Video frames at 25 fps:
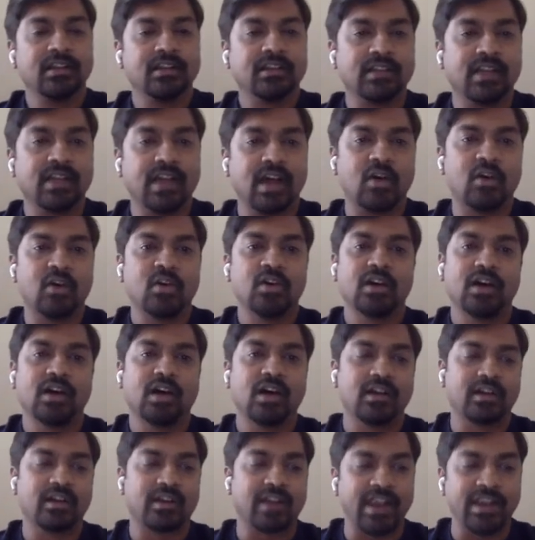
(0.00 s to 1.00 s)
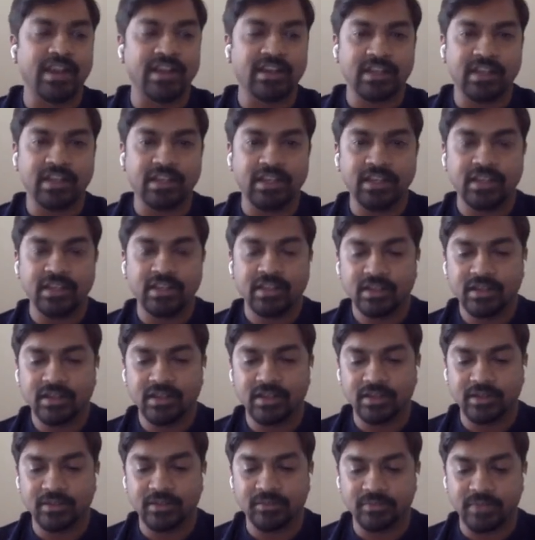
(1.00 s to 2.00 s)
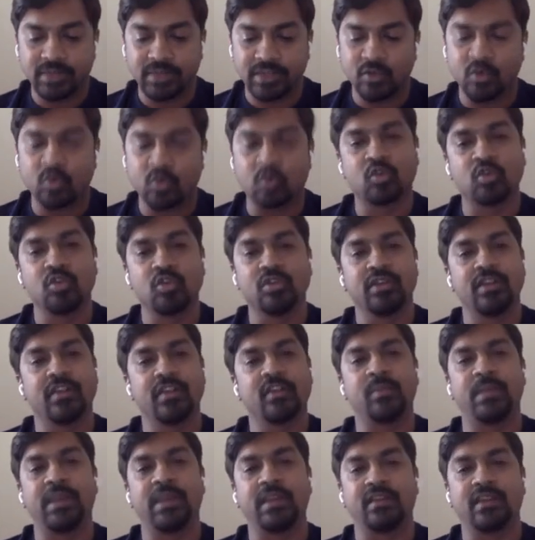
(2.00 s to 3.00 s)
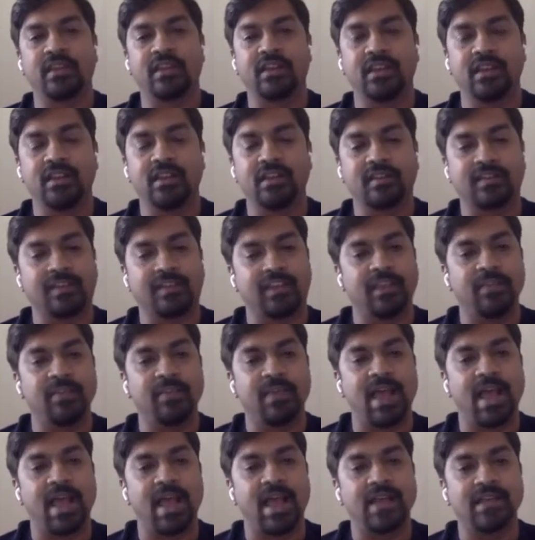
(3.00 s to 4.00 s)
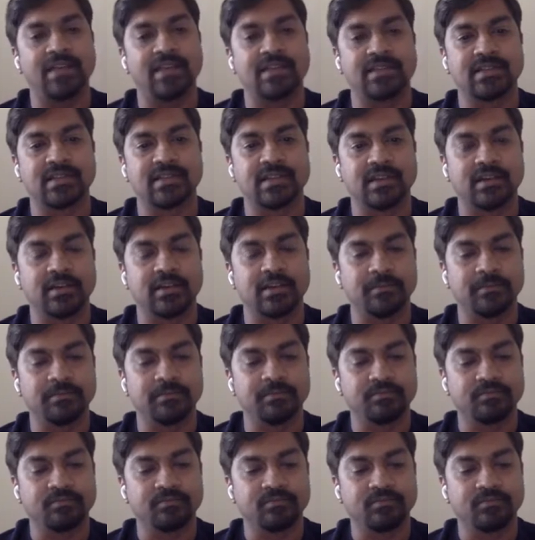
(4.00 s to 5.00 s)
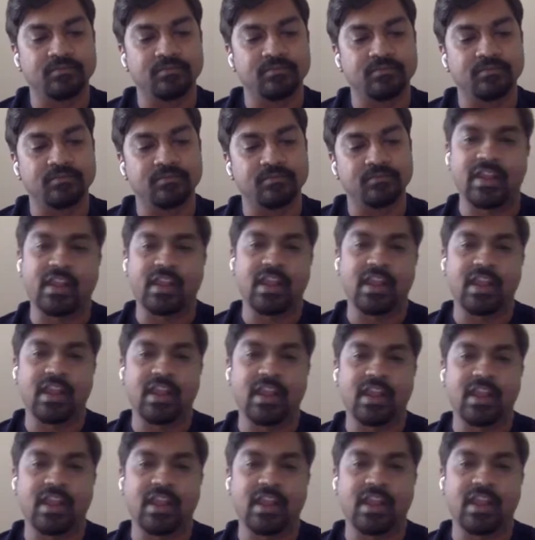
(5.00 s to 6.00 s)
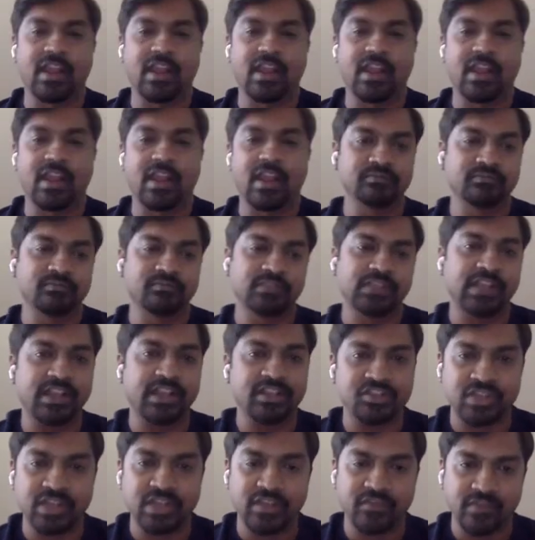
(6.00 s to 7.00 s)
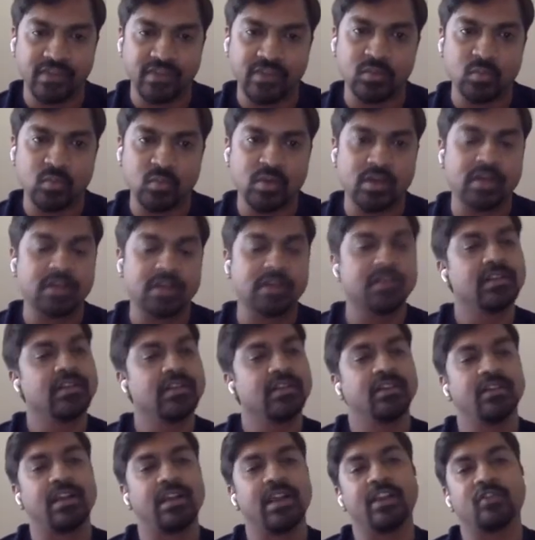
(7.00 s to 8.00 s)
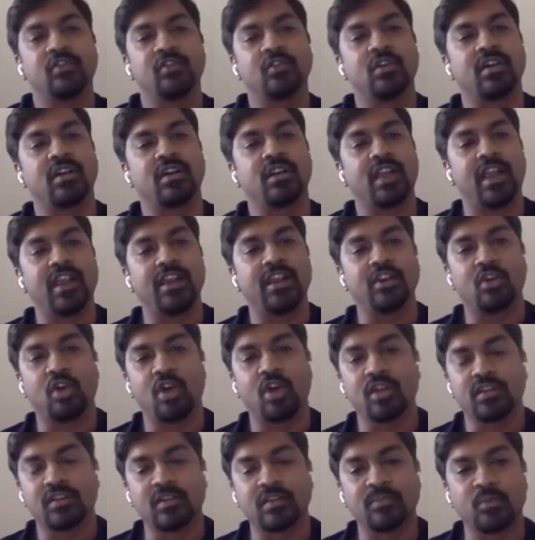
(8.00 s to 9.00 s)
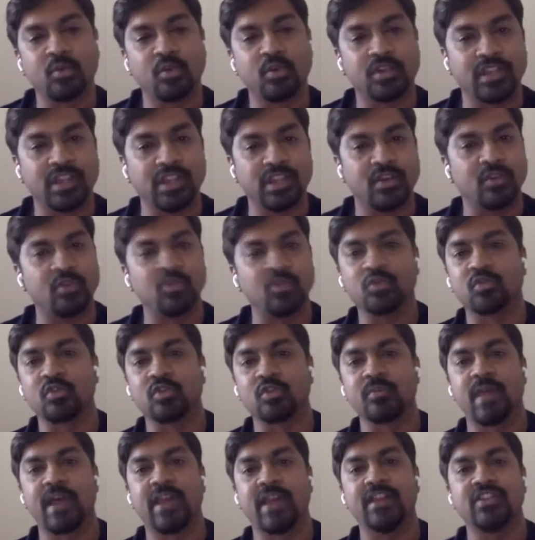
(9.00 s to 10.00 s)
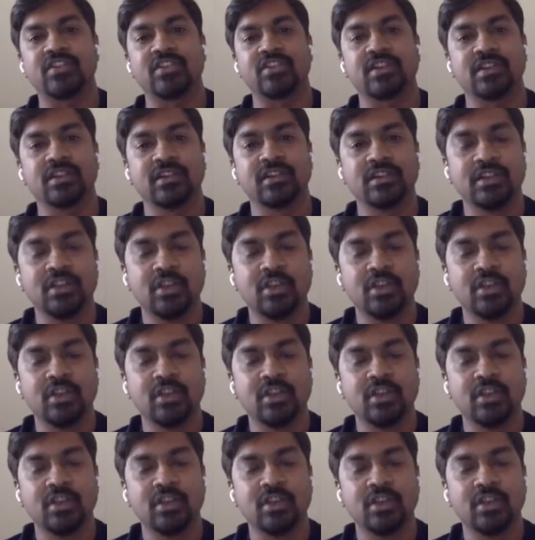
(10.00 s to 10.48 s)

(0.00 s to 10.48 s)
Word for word: now, uh, right key uh, in Ozone is basically same as um, what we have in uh, the HDFS world, right? So a client calls a put key on Ozone Manager.